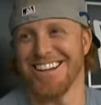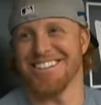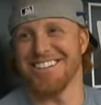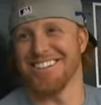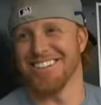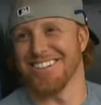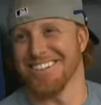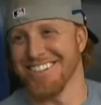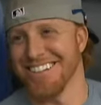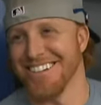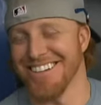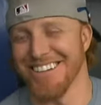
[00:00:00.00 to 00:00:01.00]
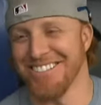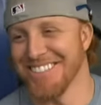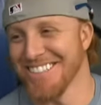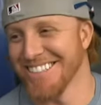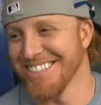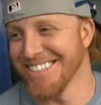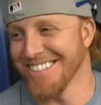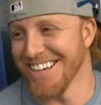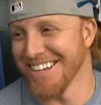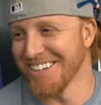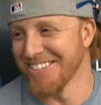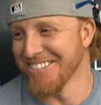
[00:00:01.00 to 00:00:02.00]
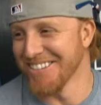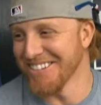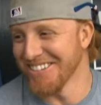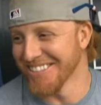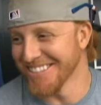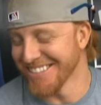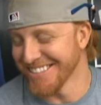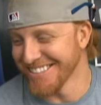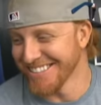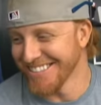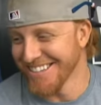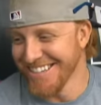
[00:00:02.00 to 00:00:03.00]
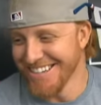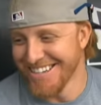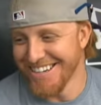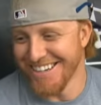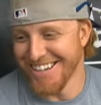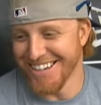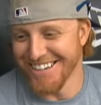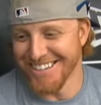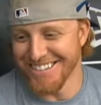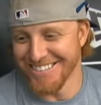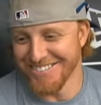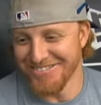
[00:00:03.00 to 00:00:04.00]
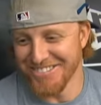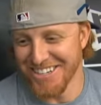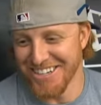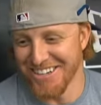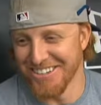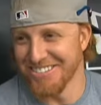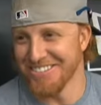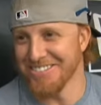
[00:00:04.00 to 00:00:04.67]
I saw earlier in the year he was uh, taking over the duties, and uh, you know,